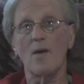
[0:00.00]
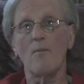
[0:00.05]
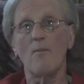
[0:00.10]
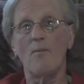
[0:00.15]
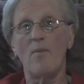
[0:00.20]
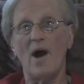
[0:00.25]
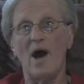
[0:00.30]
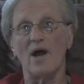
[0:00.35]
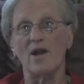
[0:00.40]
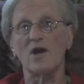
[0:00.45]

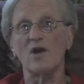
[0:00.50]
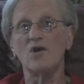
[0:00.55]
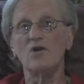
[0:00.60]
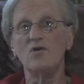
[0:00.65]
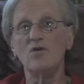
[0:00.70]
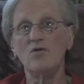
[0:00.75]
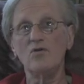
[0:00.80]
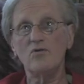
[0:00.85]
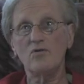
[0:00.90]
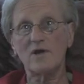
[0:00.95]
But
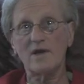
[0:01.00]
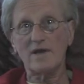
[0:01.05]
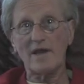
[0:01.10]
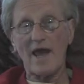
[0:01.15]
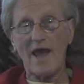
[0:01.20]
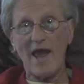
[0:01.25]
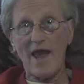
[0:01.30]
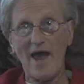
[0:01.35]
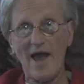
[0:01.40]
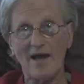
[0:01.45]
you can
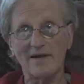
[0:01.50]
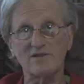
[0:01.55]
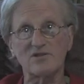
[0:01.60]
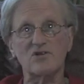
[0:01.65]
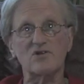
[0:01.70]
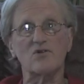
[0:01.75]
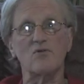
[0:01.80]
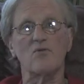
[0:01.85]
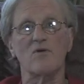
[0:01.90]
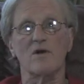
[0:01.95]
add
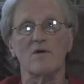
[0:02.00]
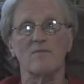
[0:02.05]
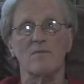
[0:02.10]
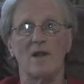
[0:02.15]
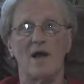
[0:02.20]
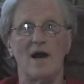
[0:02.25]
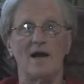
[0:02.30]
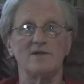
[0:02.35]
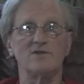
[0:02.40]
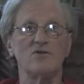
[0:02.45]
storm
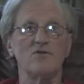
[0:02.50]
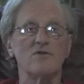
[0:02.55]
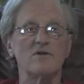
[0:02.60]
lines.